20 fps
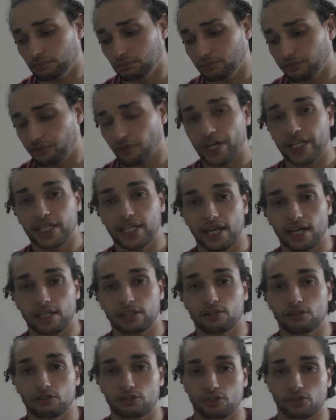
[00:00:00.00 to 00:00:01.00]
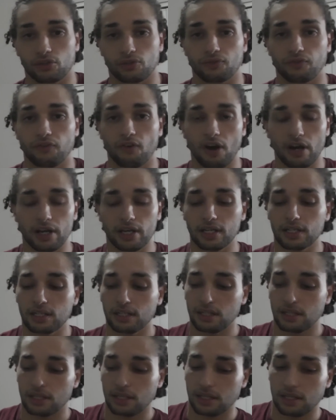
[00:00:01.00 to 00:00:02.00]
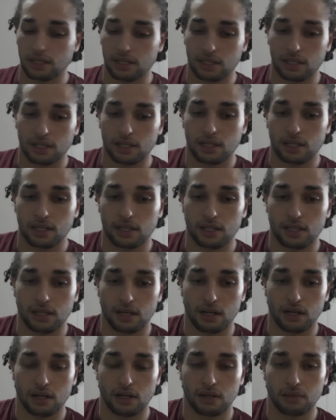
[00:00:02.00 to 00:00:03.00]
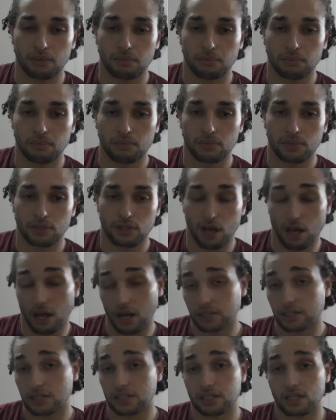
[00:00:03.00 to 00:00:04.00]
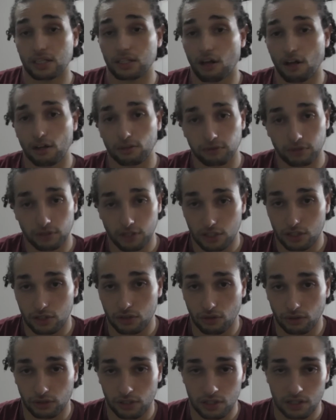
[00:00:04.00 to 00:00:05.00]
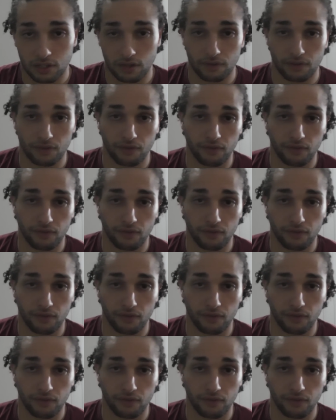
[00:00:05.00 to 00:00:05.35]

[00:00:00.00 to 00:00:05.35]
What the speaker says: Frankie Edgar should fight. As I said, Aldo does not deserve the